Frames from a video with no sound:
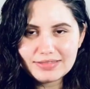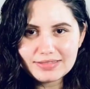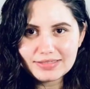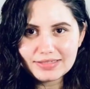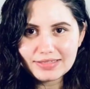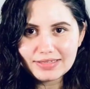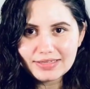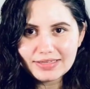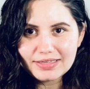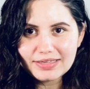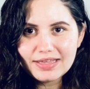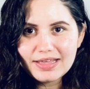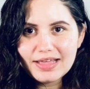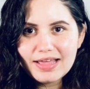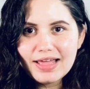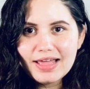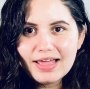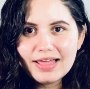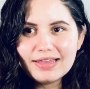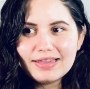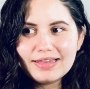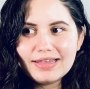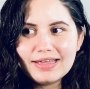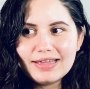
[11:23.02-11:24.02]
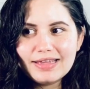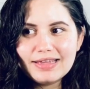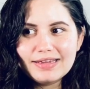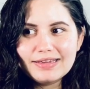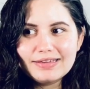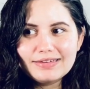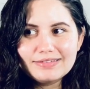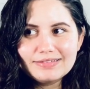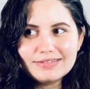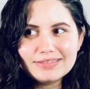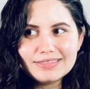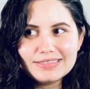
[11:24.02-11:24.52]
it? Like,
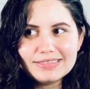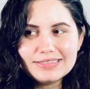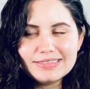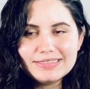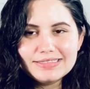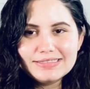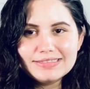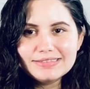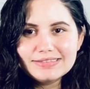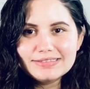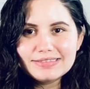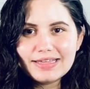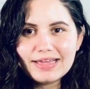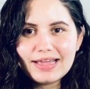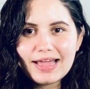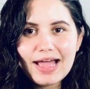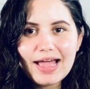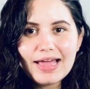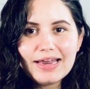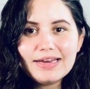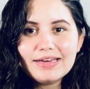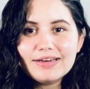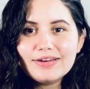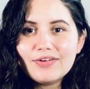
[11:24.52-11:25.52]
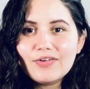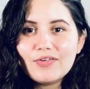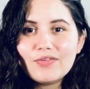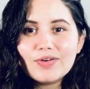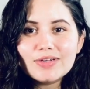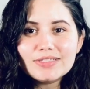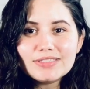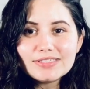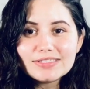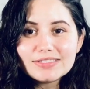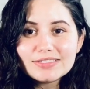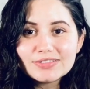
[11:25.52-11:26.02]
okay. Like, I didn't know
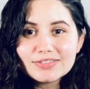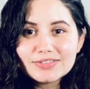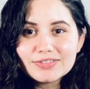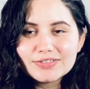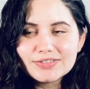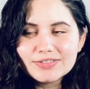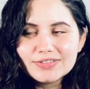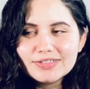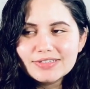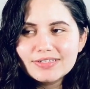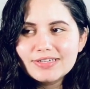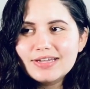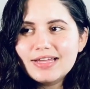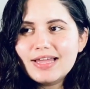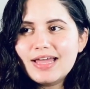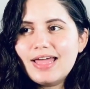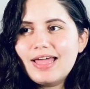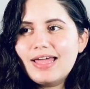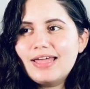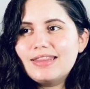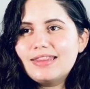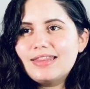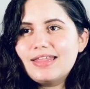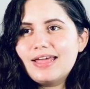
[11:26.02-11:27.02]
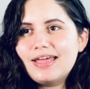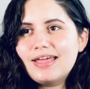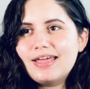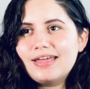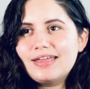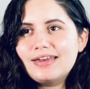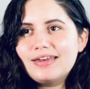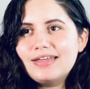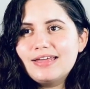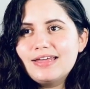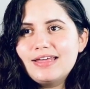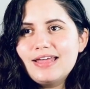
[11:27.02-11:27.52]
what to do. And
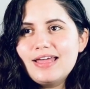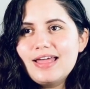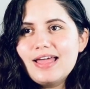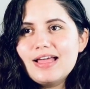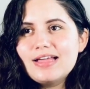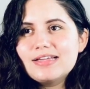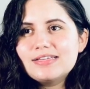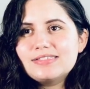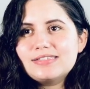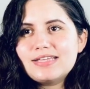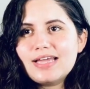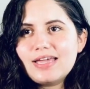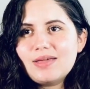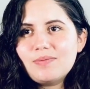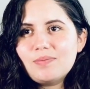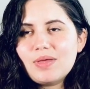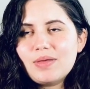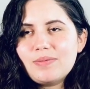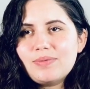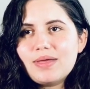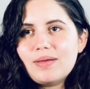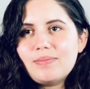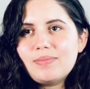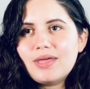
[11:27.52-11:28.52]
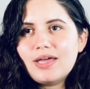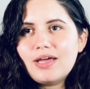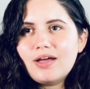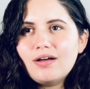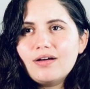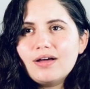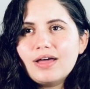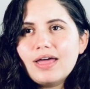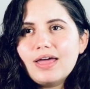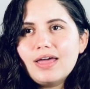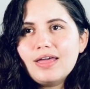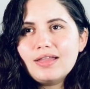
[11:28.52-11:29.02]
then second baby, I'm like,
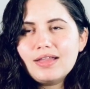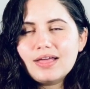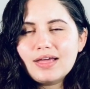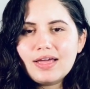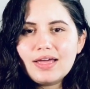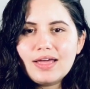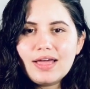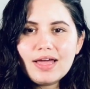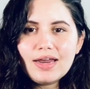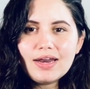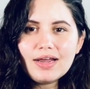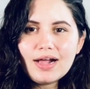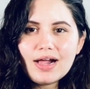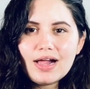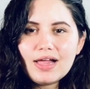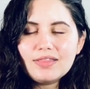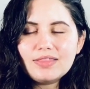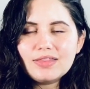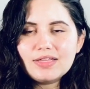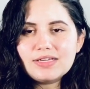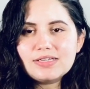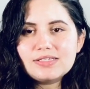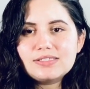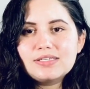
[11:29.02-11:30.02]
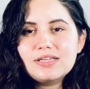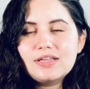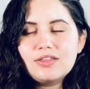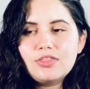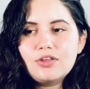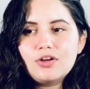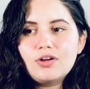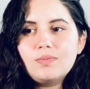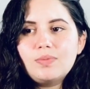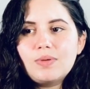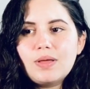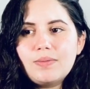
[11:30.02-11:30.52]
okay, like I kind of got this.
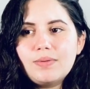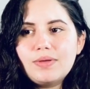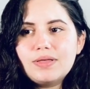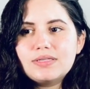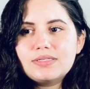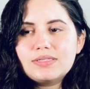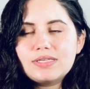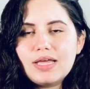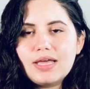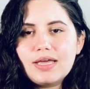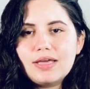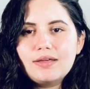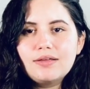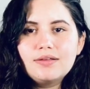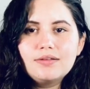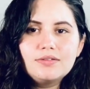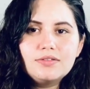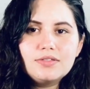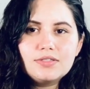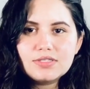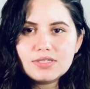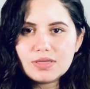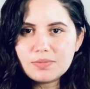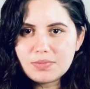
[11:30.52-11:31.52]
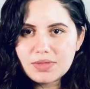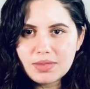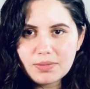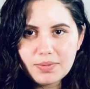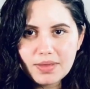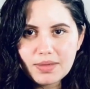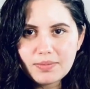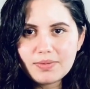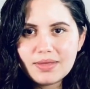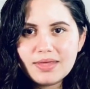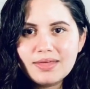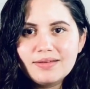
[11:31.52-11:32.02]
Third baby, it's like, just give me the
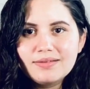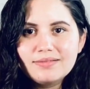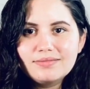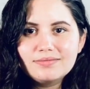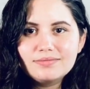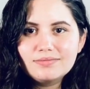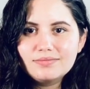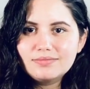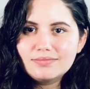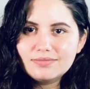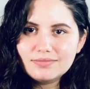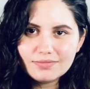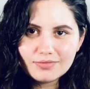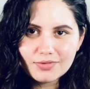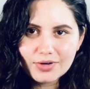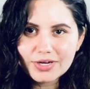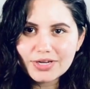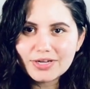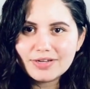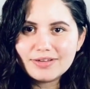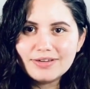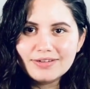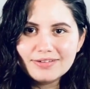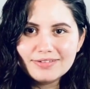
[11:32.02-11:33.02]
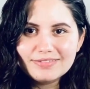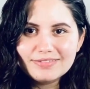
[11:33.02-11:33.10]
baby. We're good.